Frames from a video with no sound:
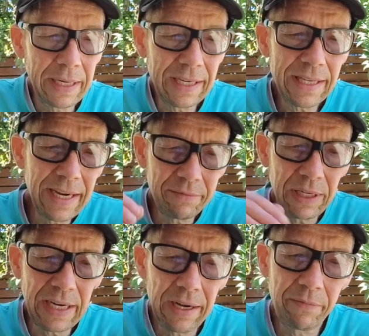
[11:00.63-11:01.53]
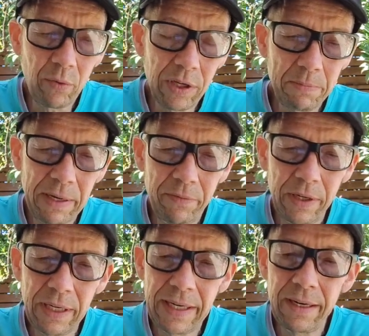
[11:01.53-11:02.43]
because I have to kind of force my
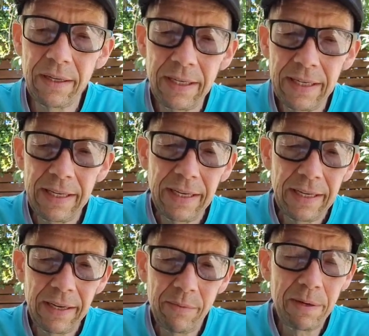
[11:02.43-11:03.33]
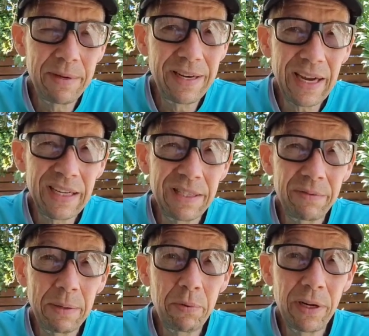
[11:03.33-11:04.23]
foot in there, it would have been
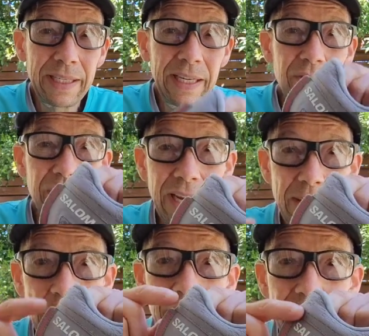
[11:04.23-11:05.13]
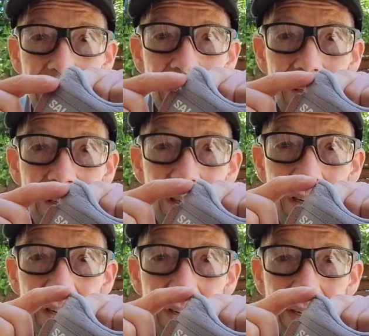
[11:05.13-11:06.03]
nice if they put a heel tab on there.
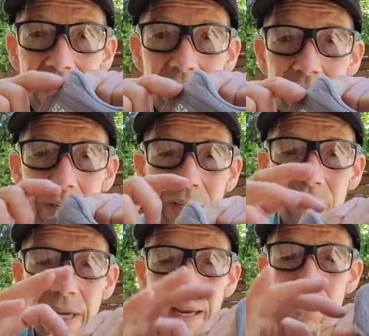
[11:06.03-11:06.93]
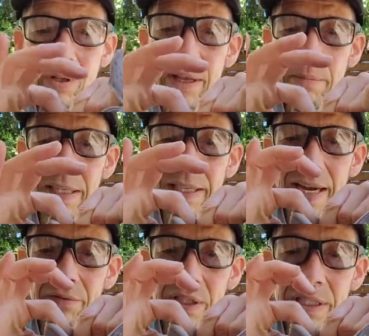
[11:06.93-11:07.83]
Right? There's no heel tab, so that
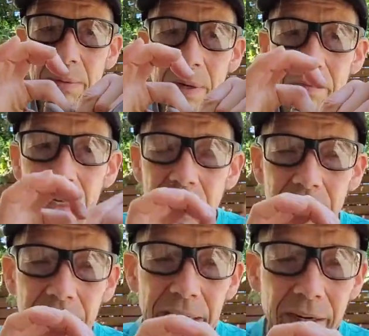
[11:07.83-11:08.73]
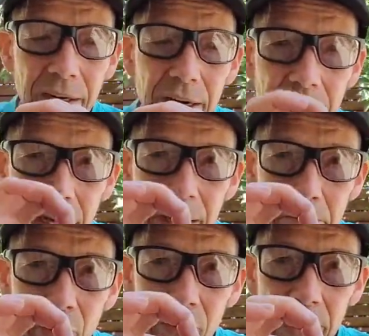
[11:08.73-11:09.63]
means I have to stick my finger in here
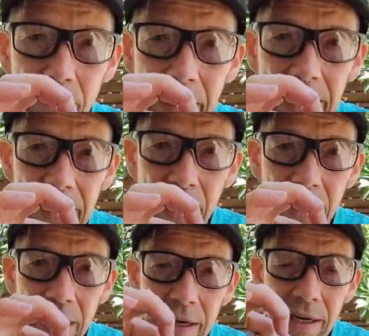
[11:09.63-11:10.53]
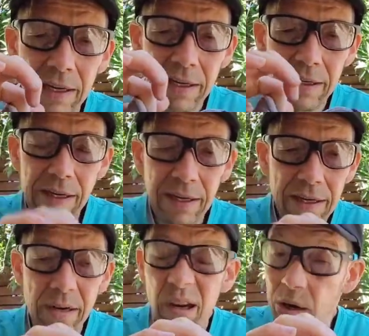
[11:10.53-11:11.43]
and pull this big tongue
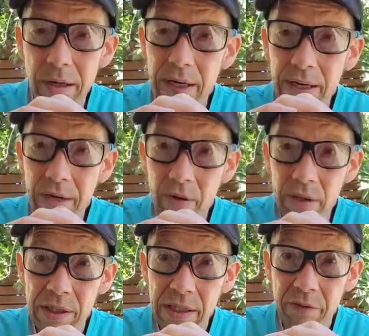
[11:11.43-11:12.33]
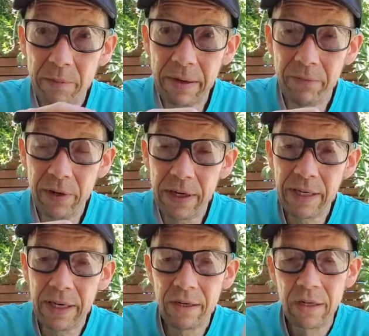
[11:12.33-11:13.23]
in order to stuff my
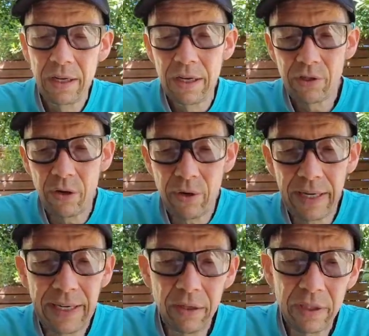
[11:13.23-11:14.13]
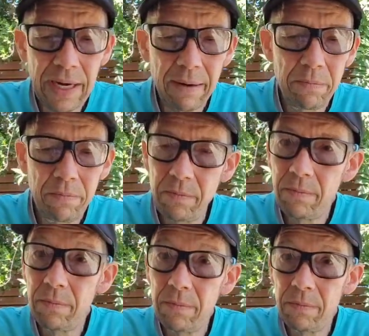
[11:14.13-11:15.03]
foot in there. So a heel tab,
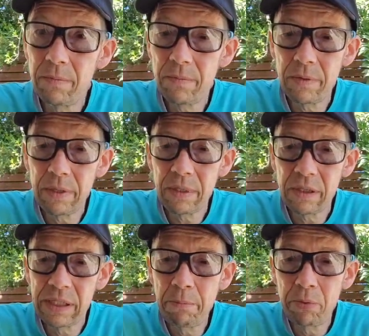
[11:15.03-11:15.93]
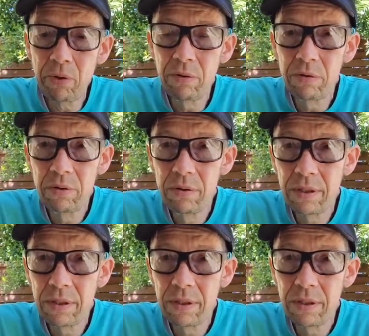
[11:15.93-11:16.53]
simple,